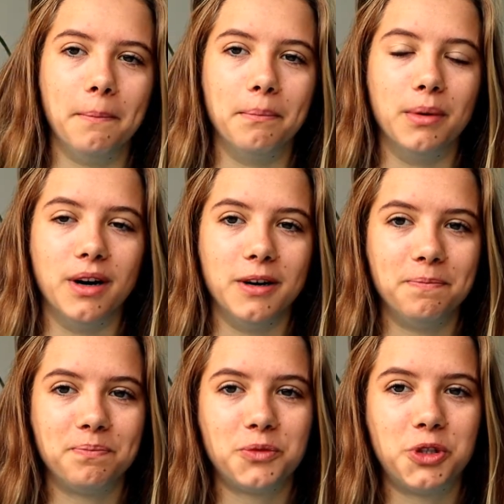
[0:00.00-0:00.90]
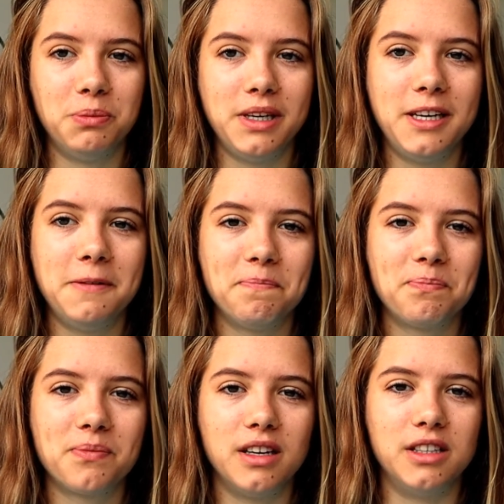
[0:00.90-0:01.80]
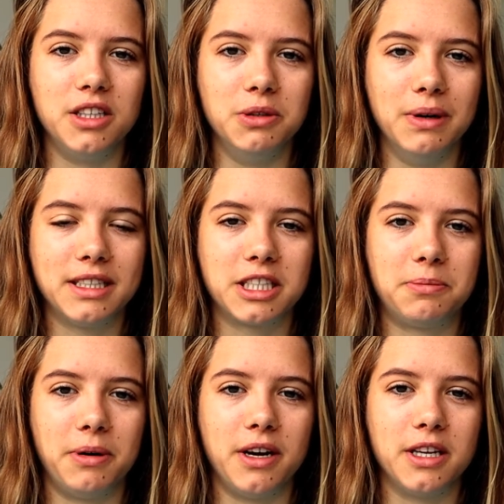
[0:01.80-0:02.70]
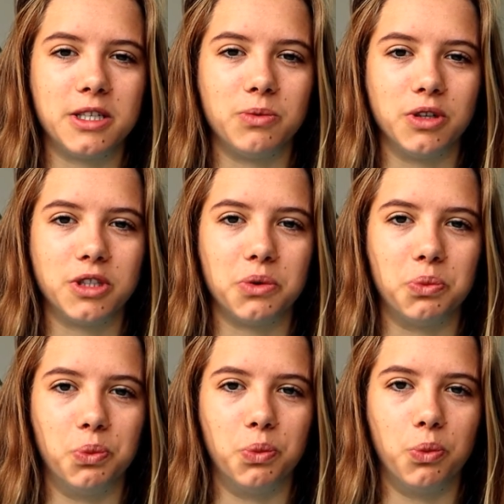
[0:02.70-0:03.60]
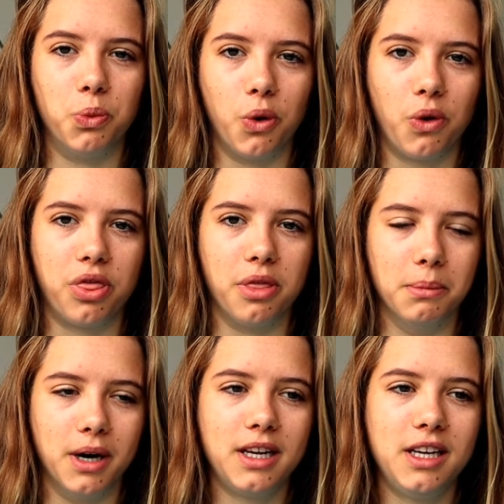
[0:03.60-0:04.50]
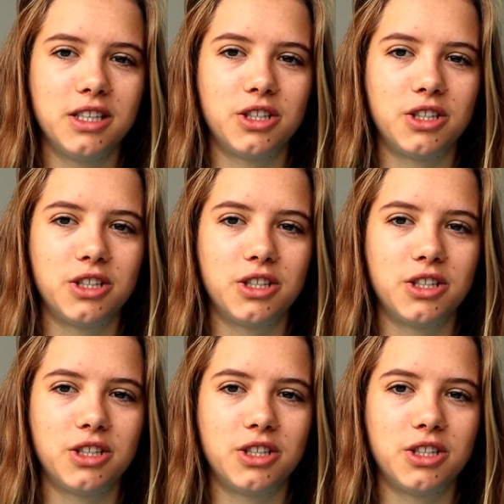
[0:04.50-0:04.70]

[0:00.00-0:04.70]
But to me, the US experience wasn't worth the money,